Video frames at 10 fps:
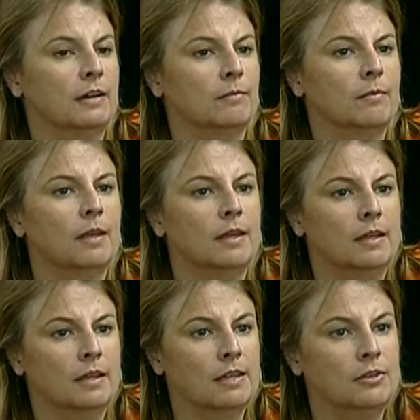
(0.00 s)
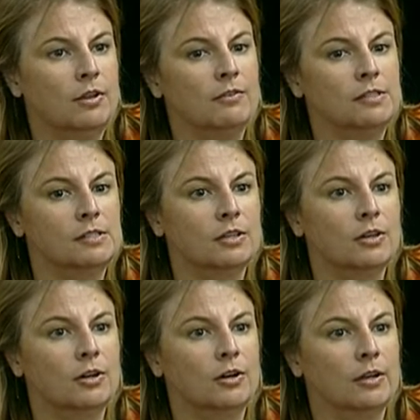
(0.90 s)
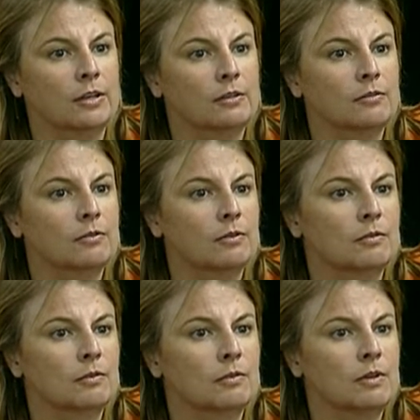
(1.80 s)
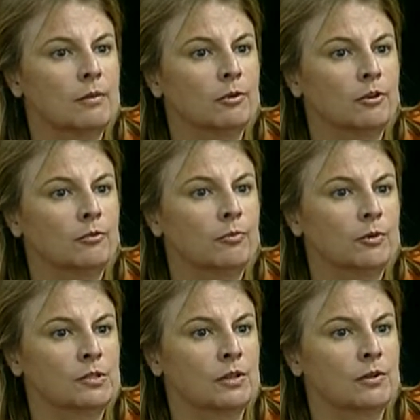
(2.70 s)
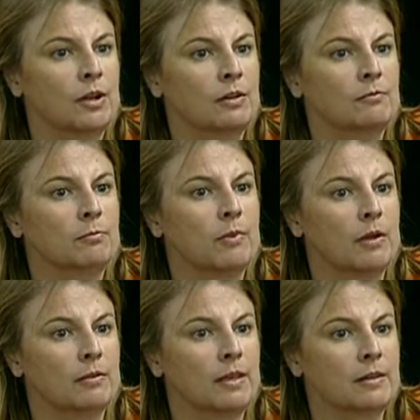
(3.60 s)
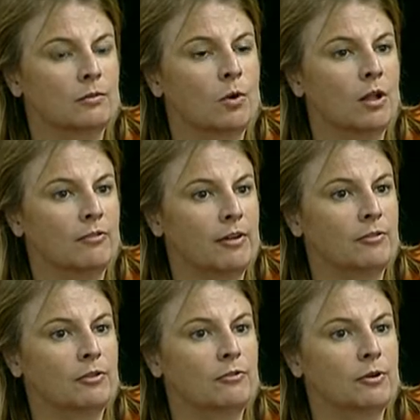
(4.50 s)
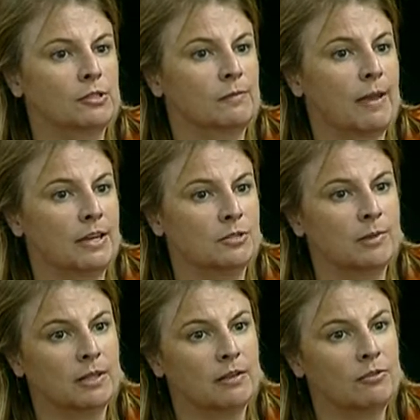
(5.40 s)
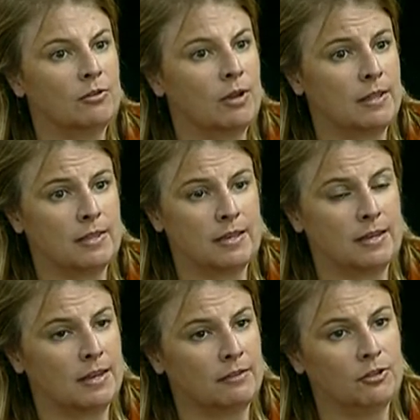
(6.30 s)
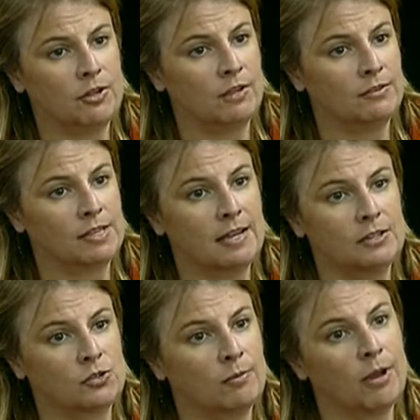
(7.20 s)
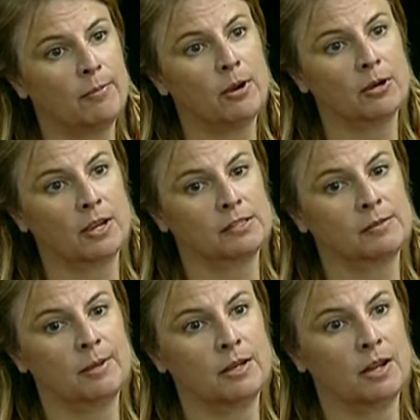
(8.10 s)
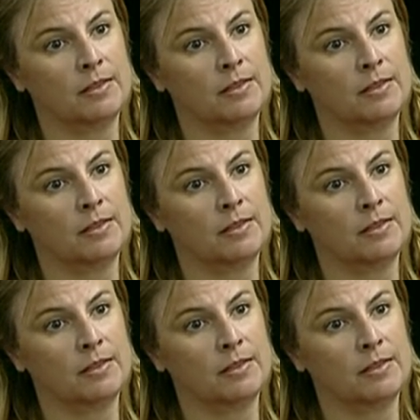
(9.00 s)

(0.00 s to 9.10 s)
Can you give us the current number of boots on the ground that qualify for the force management level, and then if you can give us any sort of ballpark estimate